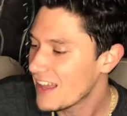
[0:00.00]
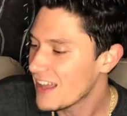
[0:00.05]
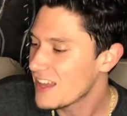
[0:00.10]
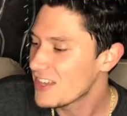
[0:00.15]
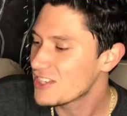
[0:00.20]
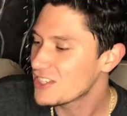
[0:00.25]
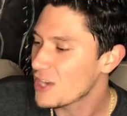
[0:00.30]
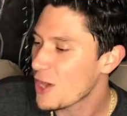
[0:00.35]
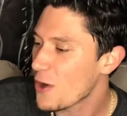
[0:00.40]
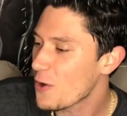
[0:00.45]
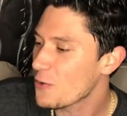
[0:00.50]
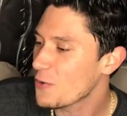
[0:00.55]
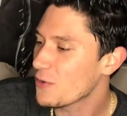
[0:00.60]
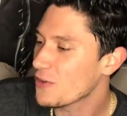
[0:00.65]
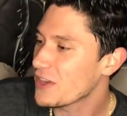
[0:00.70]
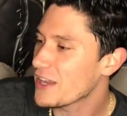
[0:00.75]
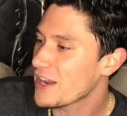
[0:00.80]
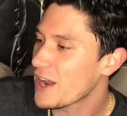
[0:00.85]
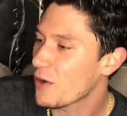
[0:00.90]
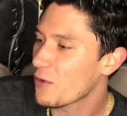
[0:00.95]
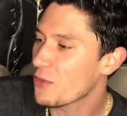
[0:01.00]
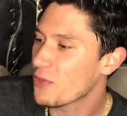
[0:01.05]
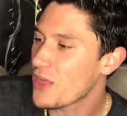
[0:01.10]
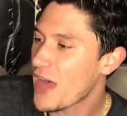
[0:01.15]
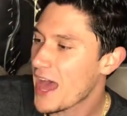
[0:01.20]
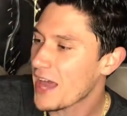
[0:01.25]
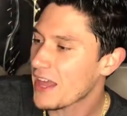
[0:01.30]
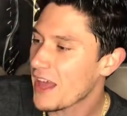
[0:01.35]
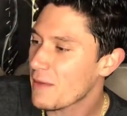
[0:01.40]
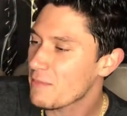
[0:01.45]
So,
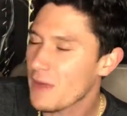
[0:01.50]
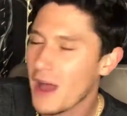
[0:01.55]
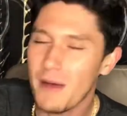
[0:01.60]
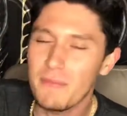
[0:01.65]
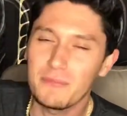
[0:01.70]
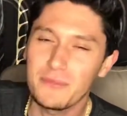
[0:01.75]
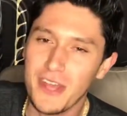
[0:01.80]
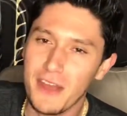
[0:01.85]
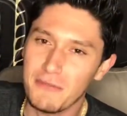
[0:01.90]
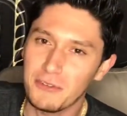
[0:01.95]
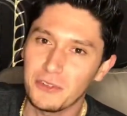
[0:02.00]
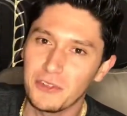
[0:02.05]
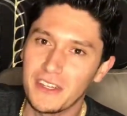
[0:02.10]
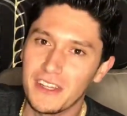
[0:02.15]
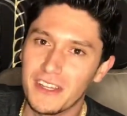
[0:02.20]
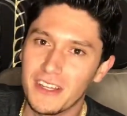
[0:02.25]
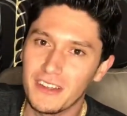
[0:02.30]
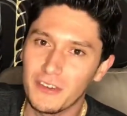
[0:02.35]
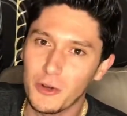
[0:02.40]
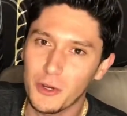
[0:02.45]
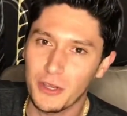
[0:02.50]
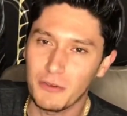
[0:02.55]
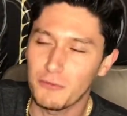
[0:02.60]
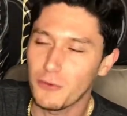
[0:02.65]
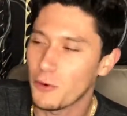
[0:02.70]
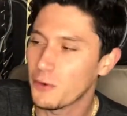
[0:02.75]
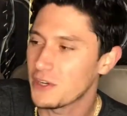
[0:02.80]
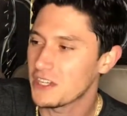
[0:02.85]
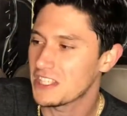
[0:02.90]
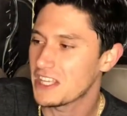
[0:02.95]
that I'm definitely looking
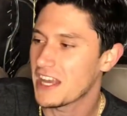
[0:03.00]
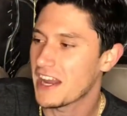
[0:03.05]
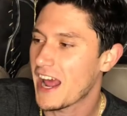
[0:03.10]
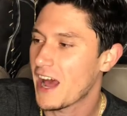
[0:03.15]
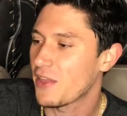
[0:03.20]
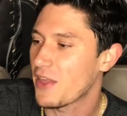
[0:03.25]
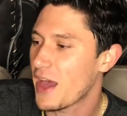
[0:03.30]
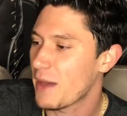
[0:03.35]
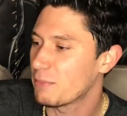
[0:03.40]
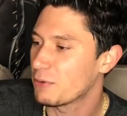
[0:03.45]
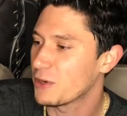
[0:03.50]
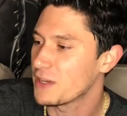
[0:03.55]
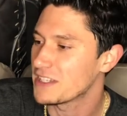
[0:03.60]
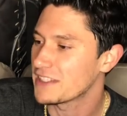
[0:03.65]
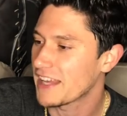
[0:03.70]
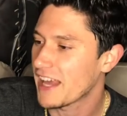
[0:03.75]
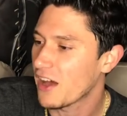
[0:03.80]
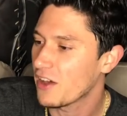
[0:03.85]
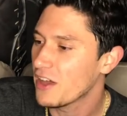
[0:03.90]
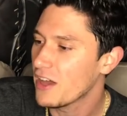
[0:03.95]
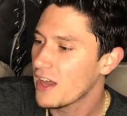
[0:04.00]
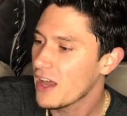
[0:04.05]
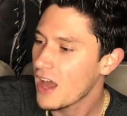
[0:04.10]
forward to seeing how that plays out.